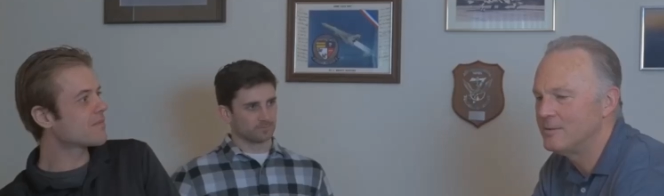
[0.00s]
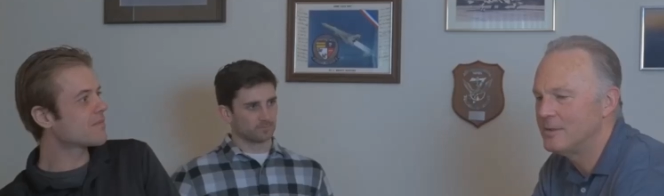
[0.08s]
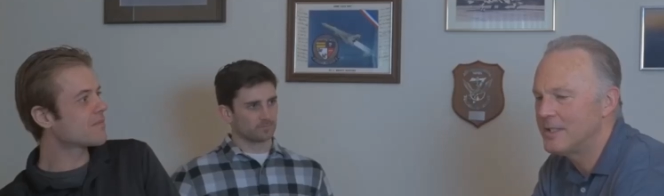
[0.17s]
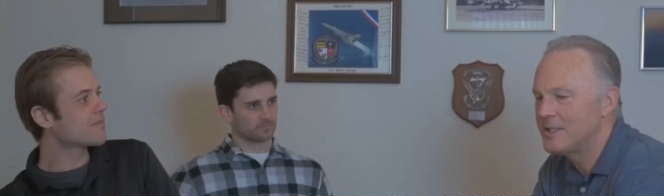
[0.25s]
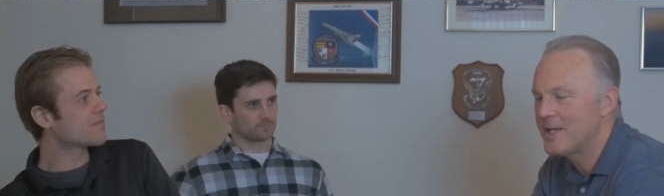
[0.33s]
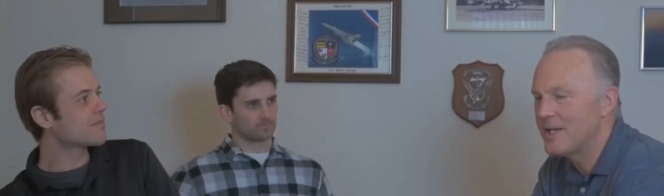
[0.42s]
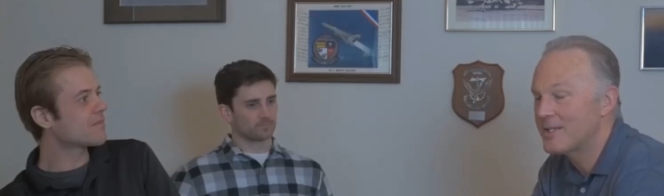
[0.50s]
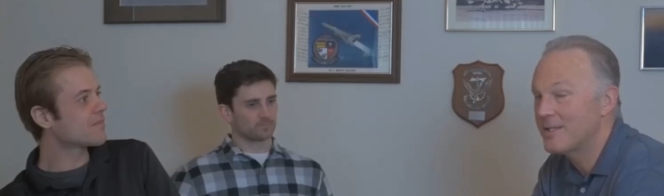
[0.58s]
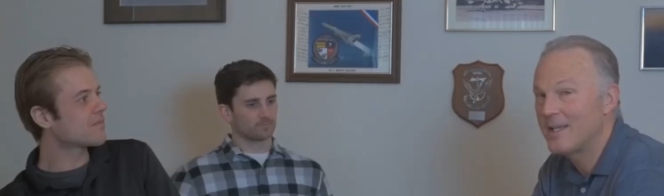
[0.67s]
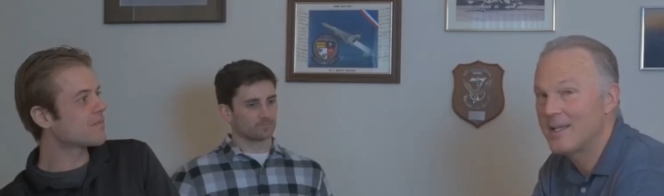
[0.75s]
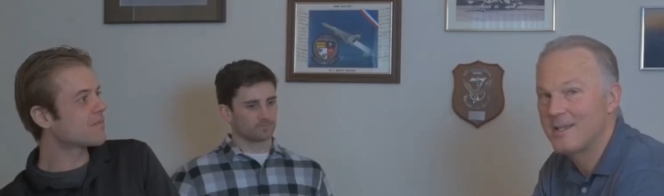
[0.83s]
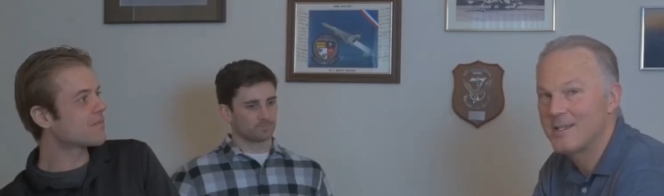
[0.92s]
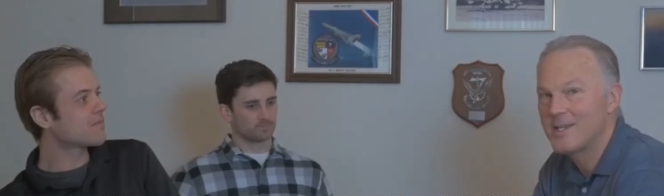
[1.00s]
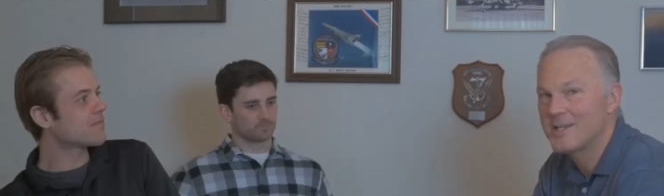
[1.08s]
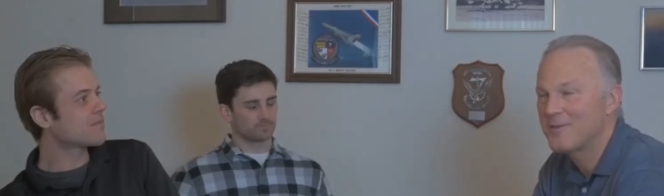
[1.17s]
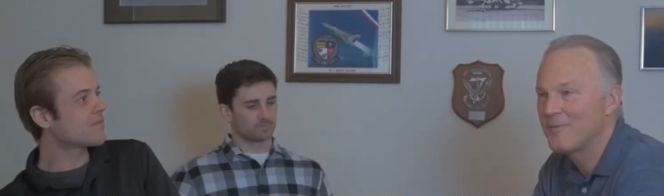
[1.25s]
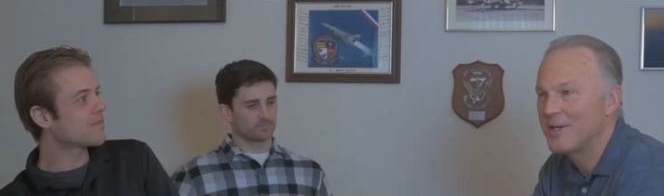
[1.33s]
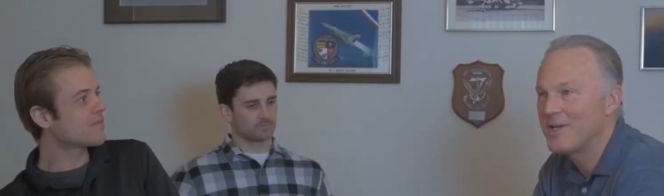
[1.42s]
Speaker 1: That
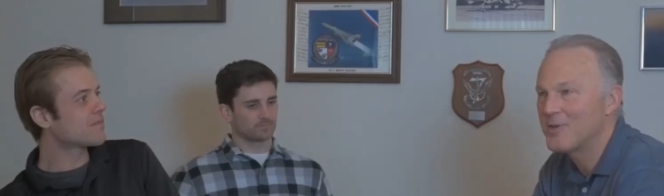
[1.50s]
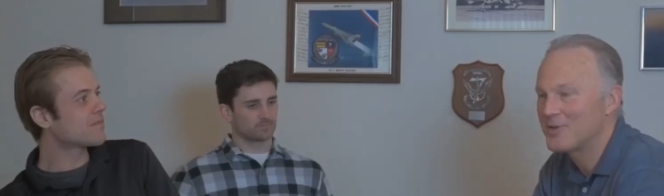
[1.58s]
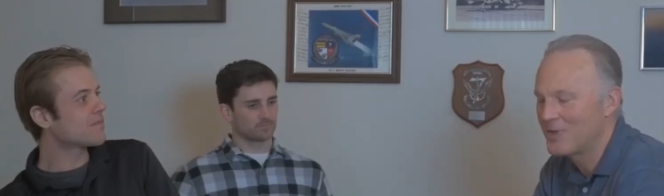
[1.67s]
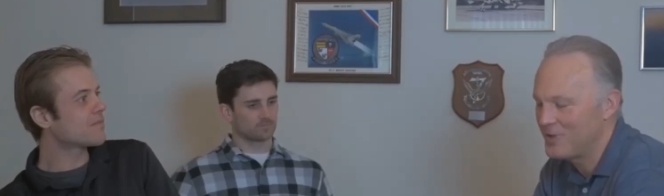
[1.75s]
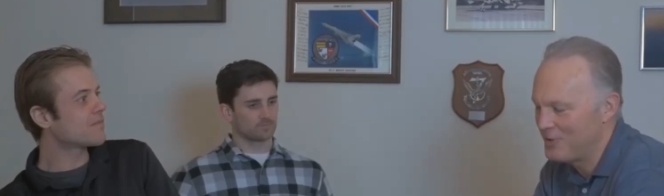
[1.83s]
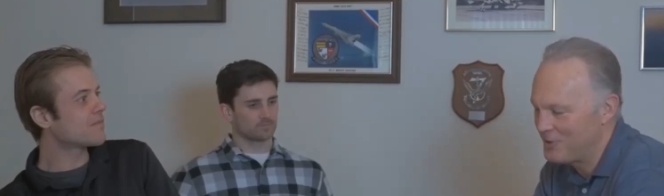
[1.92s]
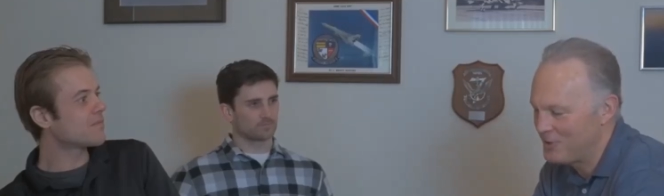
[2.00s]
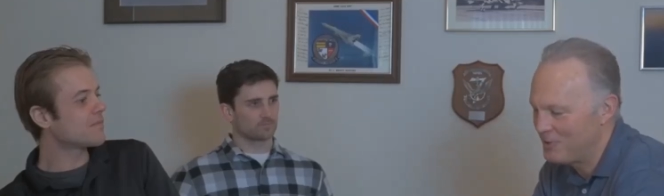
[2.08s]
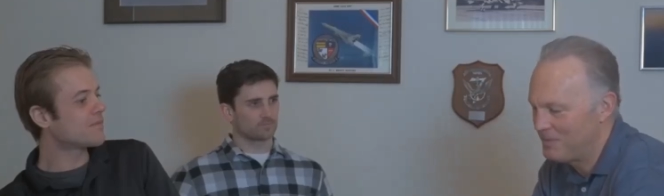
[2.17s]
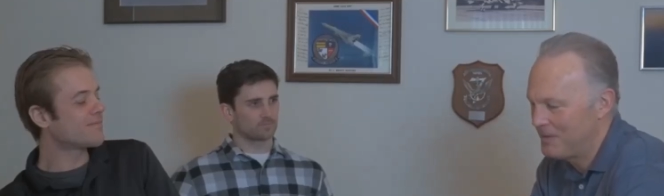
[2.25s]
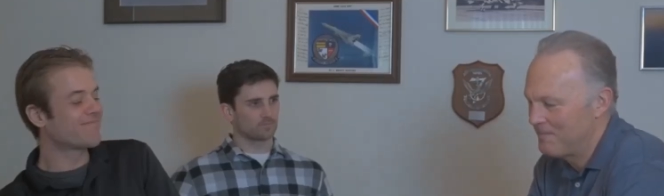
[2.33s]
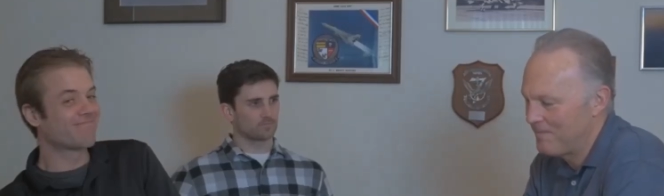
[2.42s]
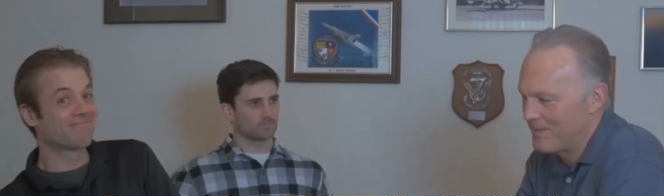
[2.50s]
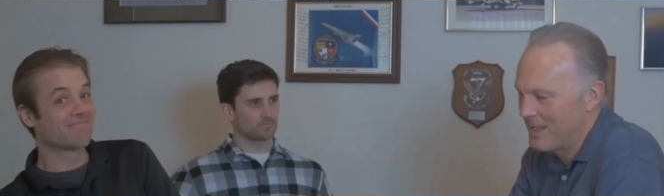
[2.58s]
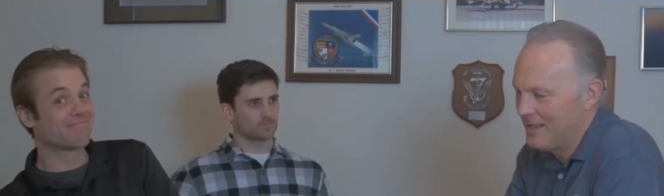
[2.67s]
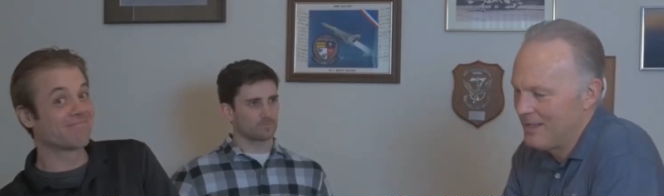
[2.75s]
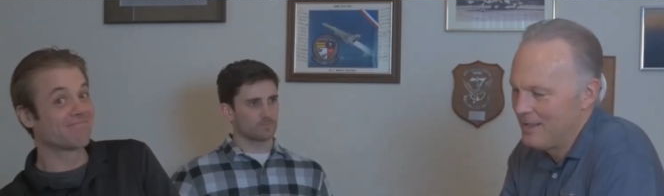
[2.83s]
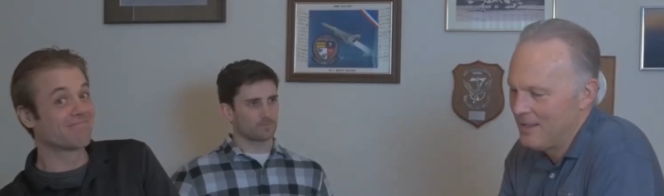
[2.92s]
ejection video is on YouTube.
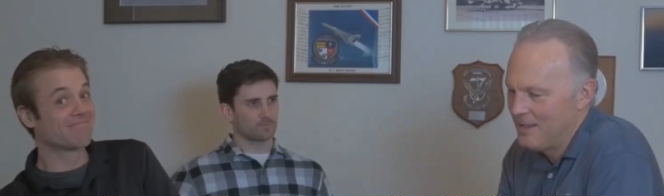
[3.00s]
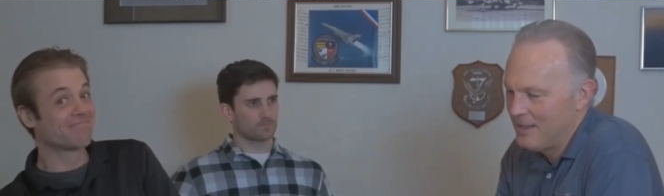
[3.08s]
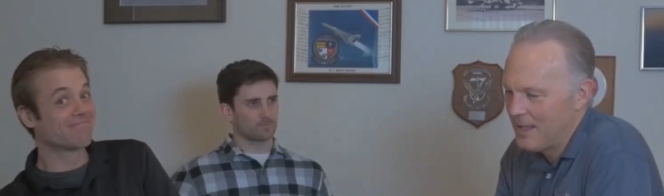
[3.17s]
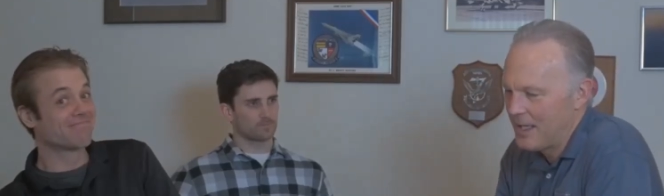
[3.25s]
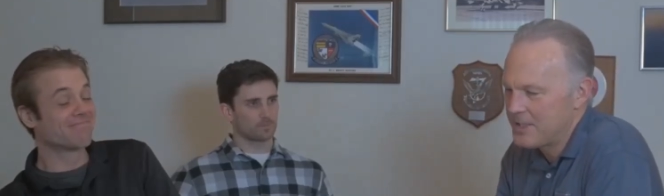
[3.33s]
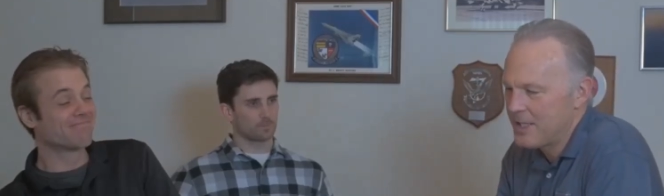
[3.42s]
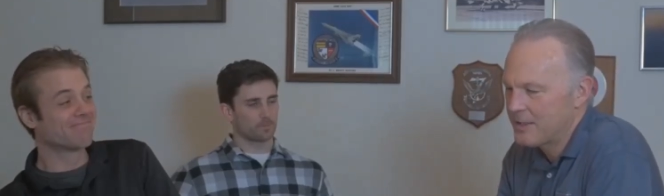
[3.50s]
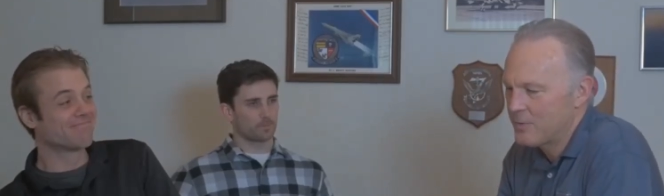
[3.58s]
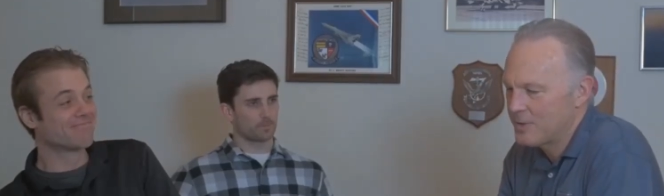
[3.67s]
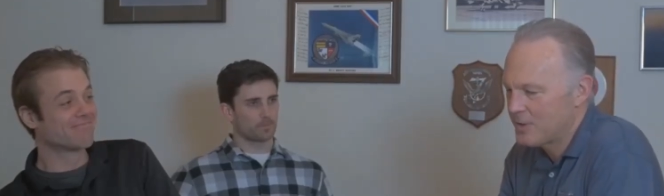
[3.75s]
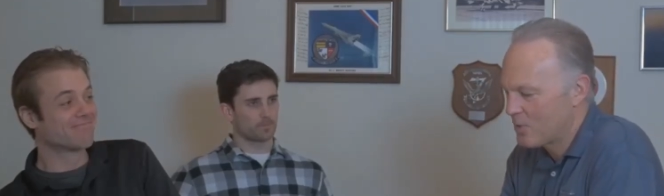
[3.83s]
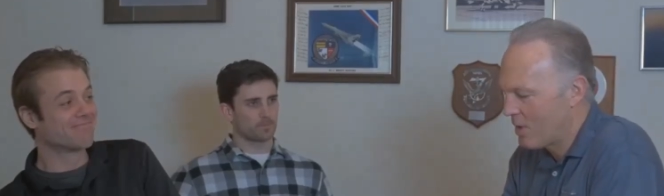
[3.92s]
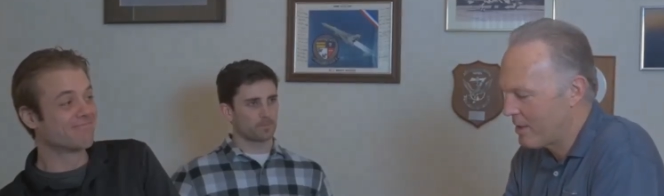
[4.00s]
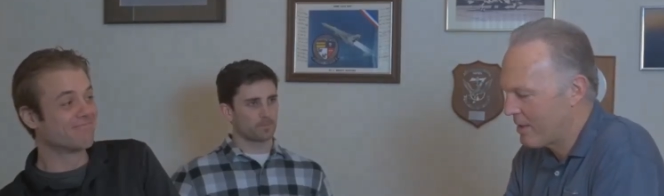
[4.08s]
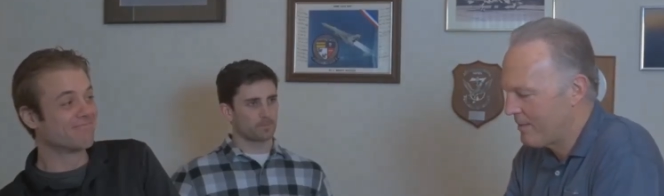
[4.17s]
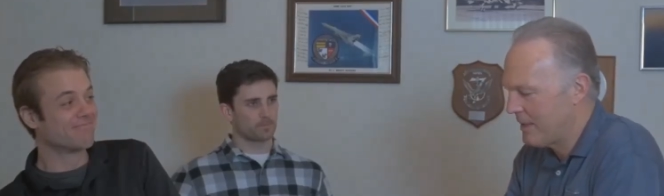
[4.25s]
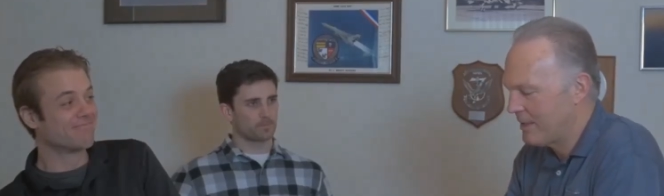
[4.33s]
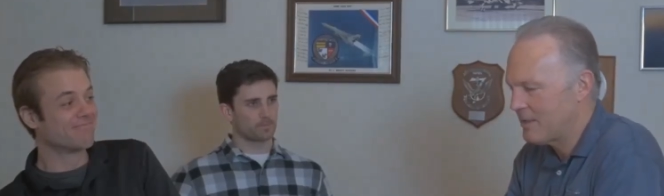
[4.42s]
I ejected with the squadron
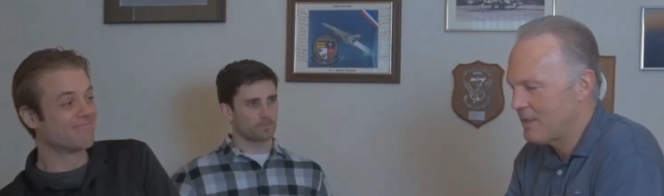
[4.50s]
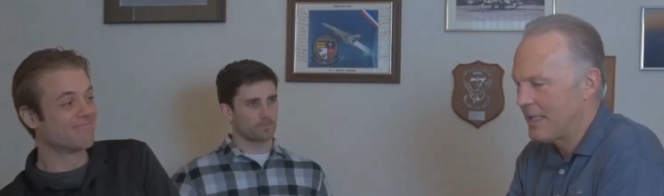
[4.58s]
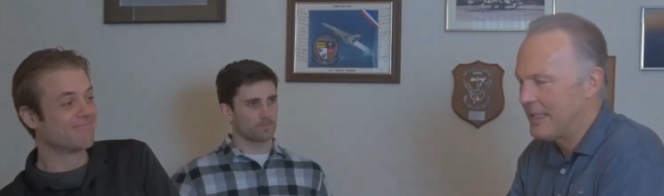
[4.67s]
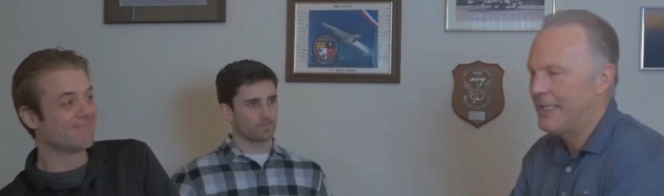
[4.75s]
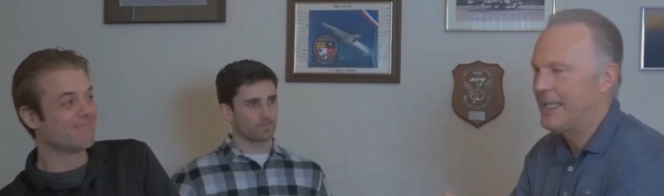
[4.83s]
commander, and